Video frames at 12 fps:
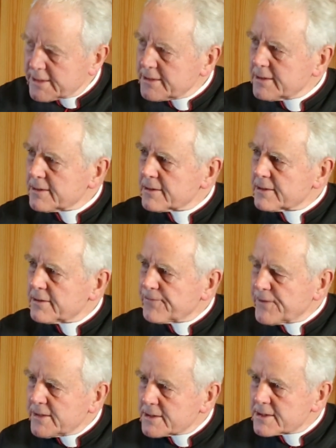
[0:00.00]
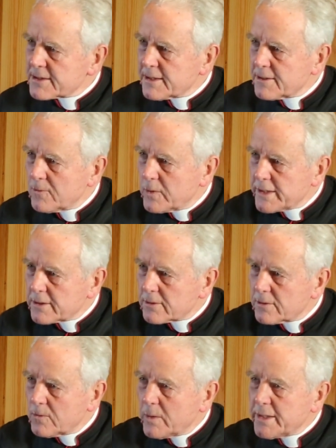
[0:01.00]
the defense is getting
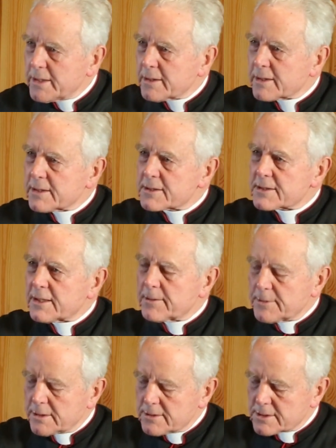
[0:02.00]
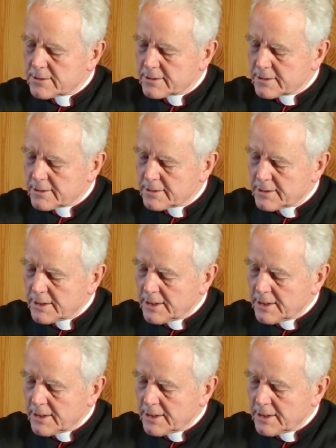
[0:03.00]
weaker and weaker as time goes on.